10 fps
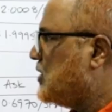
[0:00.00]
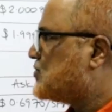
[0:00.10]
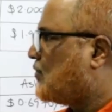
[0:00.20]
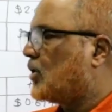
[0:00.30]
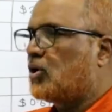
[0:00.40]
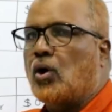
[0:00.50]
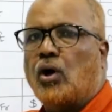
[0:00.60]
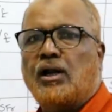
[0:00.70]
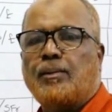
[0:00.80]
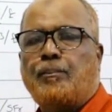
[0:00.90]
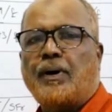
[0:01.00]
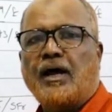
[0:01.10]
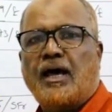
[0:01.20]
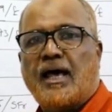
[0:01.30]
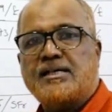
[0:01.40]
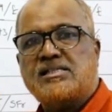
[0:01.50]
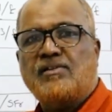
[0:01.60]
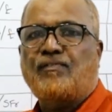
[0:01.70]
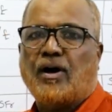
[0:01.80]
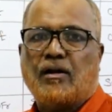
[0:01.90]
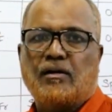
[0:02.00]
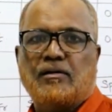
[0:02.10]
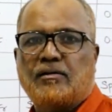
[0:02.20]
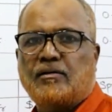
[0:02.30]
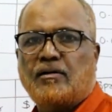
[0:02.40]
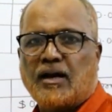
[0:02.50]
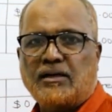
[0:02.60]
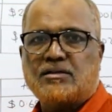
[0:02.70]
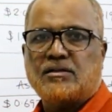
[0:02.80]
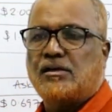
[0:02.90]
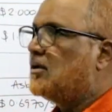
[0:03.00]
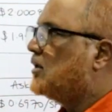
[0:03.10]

is for dollar per SFR, right?